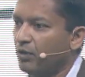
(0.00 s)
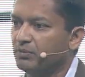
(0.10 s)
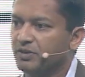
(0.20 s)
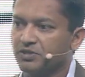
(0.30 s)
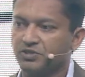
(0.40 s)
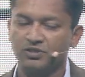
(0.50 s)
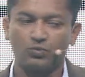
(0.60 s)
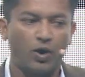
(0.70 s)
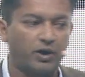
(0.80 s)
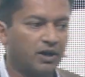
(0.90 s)
the business is
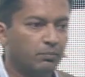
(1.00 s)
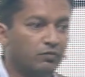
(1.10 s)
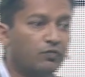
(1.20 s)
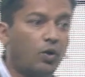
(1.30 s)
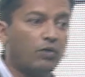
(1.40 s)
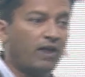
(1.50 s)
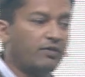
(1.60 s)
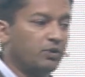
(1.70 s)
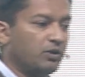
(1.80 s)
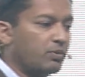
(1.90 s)
working before
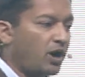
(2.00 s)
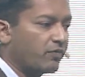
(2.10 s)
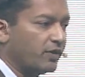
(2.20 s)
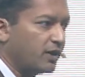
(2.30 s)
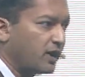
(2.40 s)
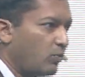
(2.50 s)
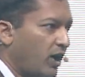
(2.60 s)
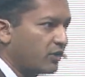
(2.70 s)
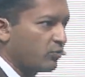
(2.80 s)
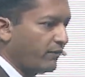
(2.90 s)
revenue and profit, and then
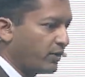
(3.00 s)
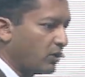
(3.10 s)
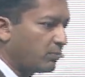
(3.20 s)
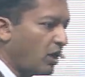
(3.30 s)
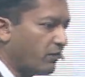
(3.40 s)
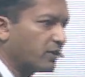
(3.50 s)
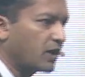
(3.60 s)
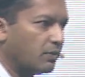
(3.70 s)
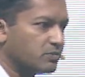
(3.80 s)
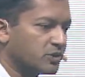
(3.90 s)
when revenue and profit
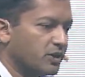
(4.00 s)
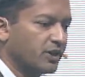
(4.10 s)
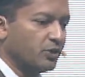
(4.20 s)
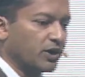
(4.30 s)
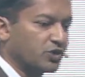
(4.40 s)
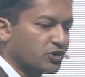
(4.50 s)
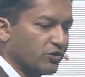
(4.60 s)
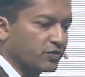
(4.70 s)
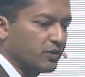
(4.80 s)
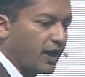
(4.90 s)
comes, you can
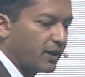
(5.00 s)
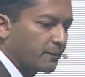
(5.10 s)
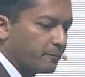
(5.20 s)
shift to that.